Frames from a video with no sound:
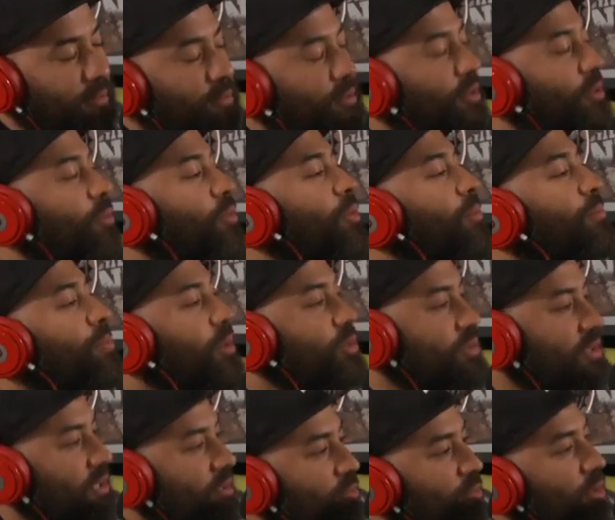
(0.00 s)
the
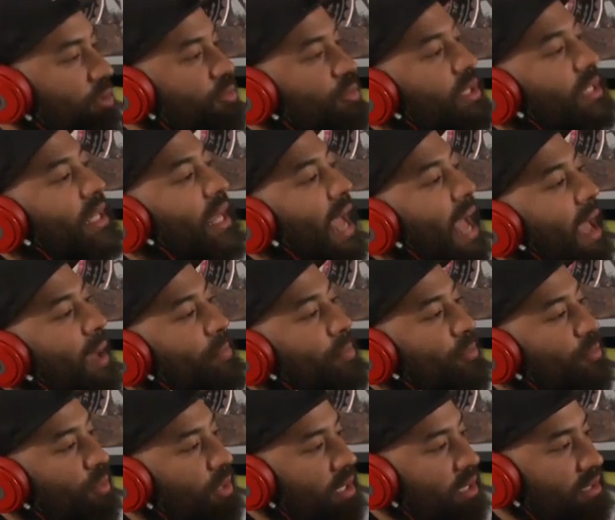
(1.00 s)
Boosie, what really
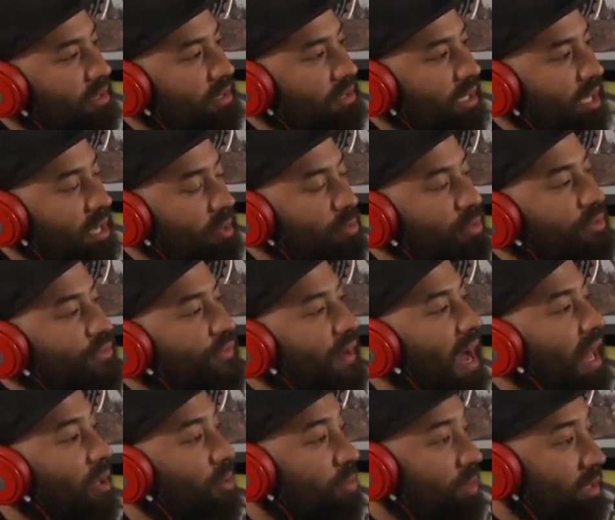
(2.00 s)
happened was he was
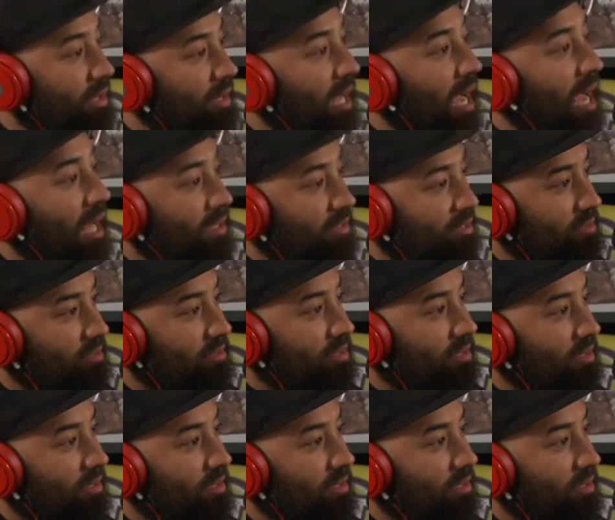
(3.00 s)
following thoughts.